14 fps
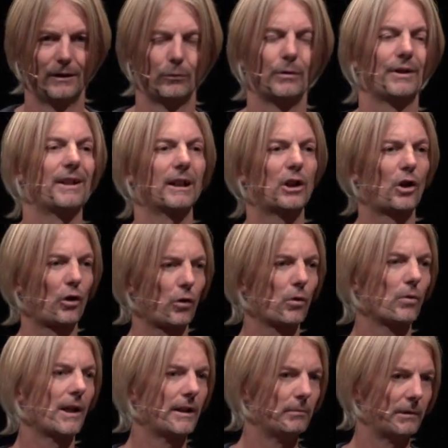was an
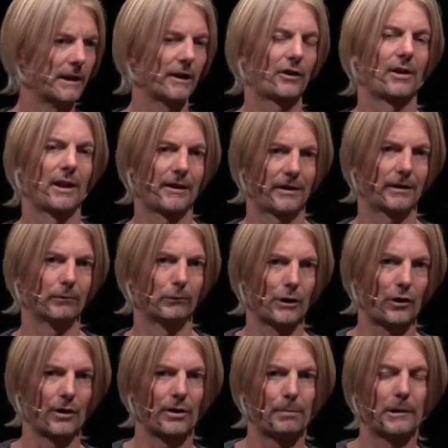incredibly exciting,
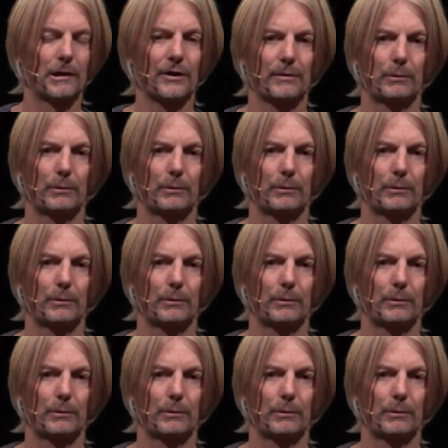rich experience.